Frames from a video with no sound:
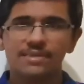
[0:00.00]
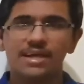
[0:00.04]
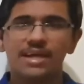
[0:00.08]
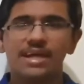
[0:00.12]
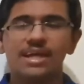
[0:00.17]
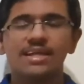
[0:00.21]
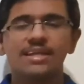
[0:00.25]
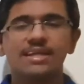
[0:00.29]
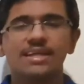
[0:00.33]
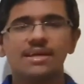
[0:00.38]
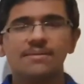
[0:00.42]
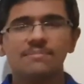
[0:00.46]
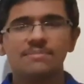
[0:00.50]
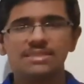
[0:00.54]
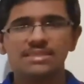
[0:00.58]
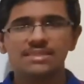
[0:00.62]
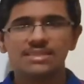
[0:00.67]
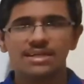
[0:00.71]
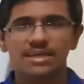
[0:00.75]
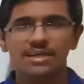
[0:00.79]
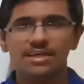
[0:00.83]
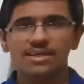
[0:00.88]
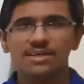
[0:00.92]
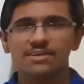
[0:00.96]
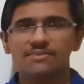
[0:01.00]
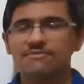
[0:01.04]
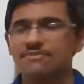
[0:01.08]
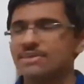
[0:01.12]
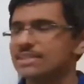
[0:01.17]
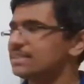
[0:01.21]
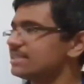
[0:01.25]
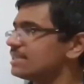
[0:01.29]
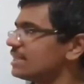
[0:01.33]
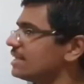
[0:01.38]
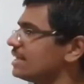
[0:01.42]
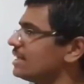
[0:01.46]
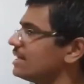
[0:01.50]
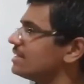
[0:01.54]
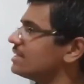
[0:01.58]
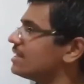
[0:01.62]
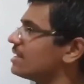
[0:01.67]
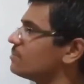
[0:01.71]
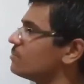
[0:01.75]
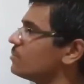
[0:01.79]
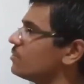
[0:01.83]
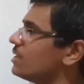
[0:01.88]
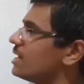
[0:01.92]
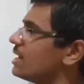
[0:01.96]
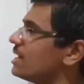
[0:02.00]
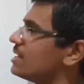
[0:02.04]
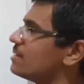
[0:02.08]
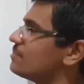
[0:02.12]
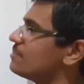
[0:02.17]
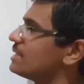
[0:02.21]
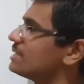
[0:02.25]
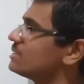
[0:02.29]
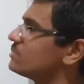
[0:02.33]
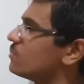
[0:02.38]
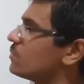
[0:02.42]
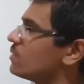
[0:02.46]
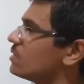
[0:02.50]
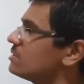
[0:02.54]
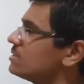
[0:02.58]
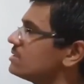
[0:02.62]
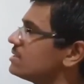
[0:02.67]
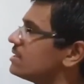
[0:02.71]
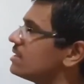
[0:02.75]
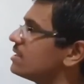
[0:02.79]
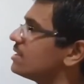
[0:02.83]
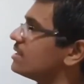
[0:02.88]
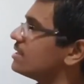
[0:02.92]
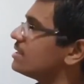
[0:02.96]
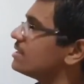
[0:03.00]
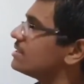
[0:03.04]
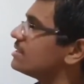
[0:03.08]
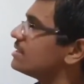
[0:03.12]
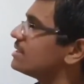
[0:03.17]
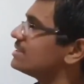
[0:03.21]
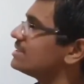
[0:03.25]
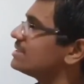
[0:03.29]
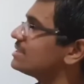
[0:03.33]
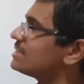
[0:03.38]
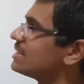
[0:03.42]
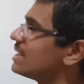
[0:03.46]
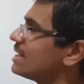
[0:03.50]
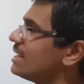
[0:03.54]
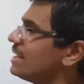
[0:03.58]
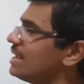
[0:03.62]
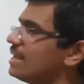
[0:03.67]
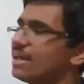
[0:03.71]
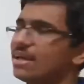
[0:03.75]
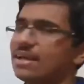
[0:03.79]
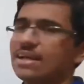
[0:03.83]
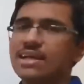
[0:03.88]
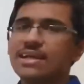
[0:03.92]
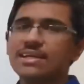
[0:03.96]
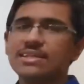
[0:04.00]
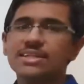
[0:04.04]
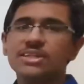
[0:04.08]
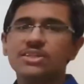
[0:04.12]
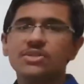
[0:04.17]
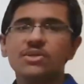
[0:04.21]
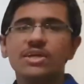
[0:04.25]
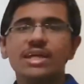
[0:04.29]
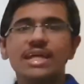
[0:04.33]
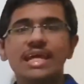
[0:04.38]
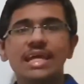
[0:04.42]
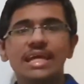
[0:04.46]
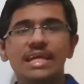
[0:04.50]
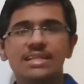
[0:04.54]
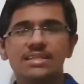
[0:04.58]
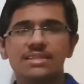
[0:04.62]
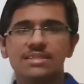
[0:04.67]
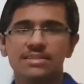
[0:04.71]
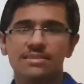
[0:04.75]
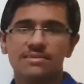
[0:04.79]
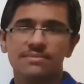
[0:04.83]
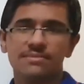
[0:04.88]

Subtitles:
In chemistry, we studied thermodynamics was the study related to heat